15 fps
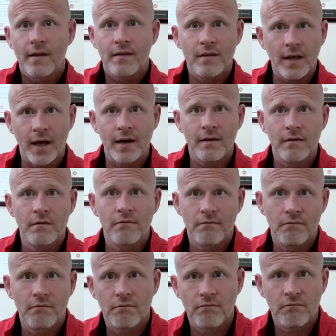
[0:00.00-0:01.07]
then
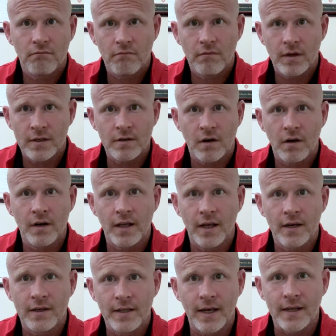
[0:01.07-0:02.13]
it's a
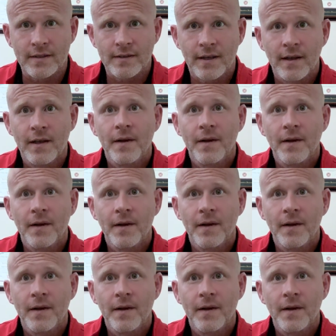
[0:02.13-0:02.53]
herniated disc.